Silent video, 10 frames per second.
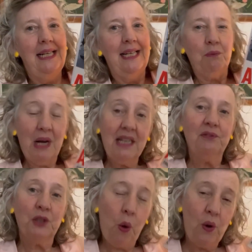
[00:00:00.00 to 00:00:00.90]
Well,
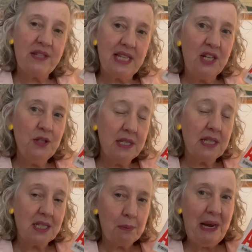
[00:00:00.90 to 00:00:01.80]
of course, they use
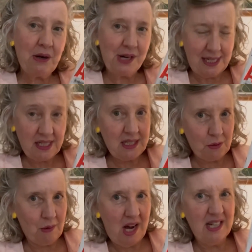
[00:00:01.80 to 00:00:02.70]
experienced
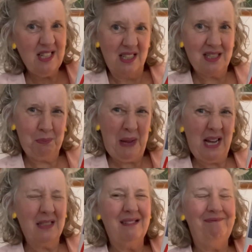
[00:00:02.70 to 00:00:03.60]
writers,
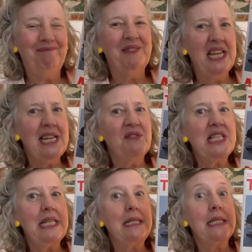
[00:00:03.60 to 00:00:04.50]
but there never
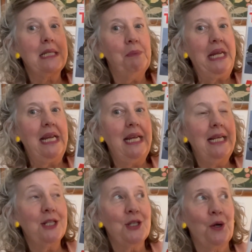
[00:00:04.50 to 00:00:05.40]
seems to be
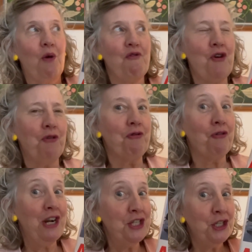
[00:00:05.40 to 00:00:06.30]
sort of
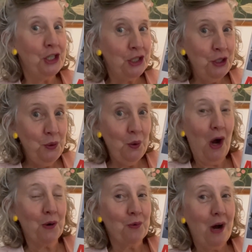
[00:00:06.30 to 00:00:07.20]
fresh new
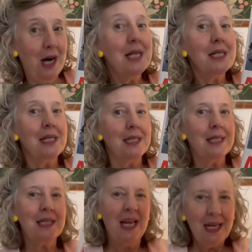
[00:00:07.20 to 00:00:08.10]

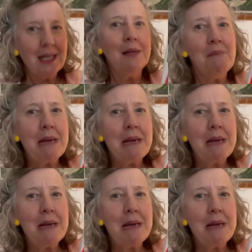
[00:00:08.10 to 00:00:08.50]
writers. It can be a